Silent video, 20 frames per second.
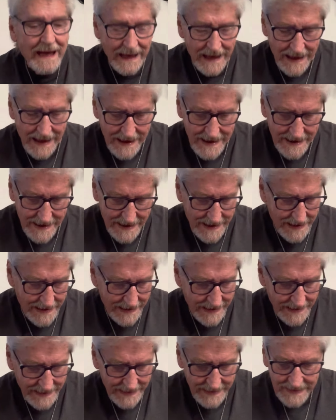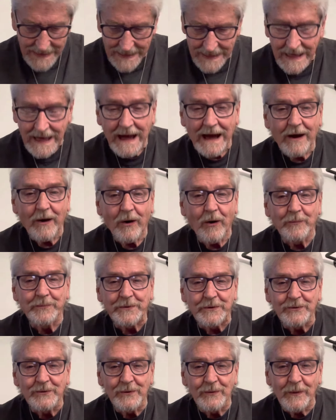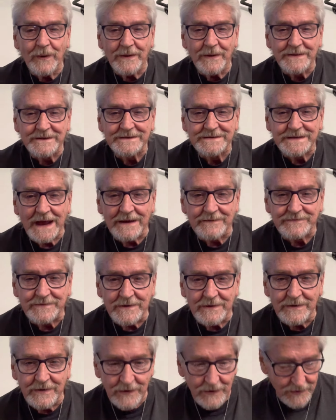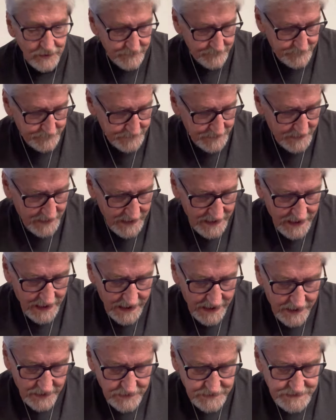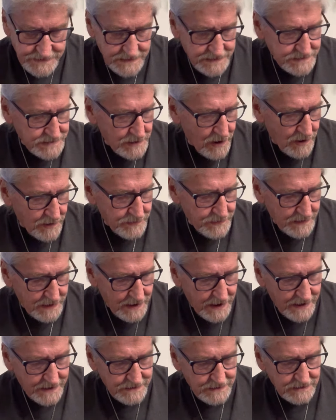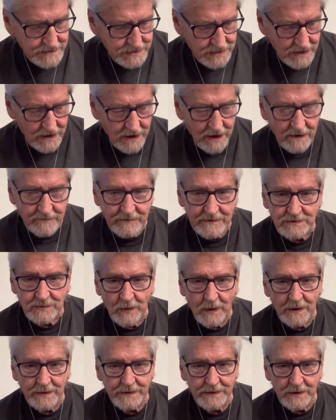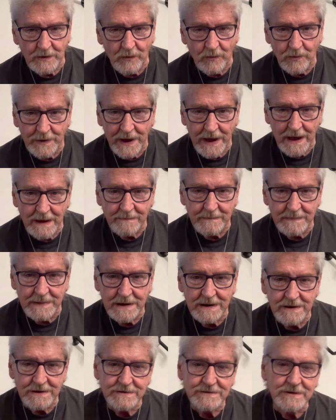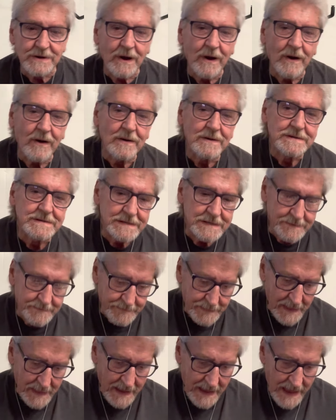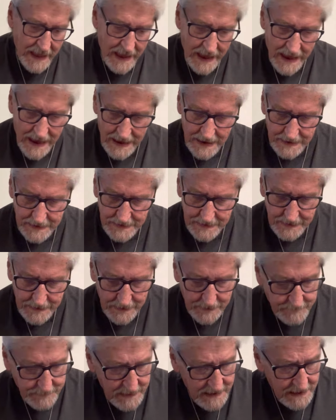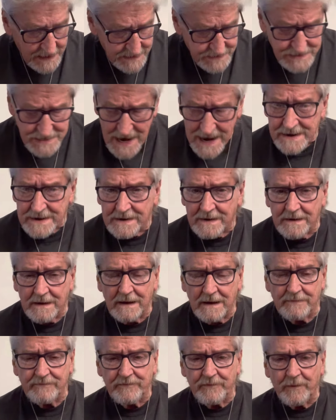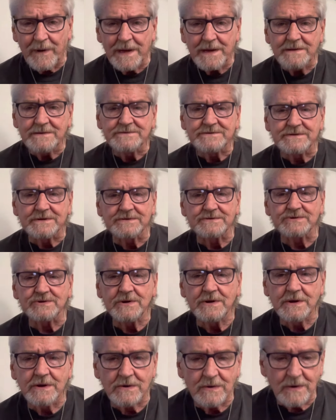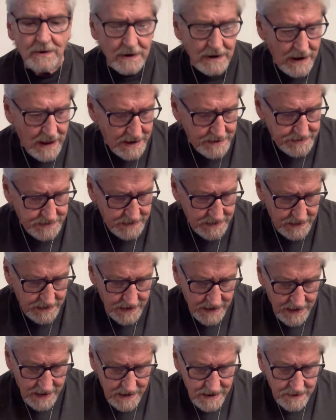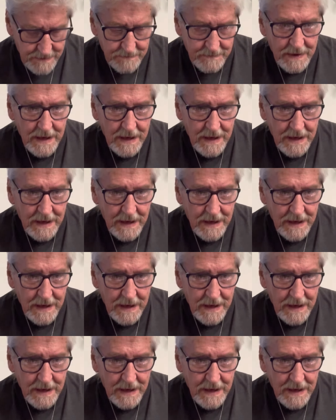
Hi, hope you're doing well this afternoon. Here's a song that I just love. It's one of the old camp meeting songs. And um, it's not a, a phrase that you hear a lot today,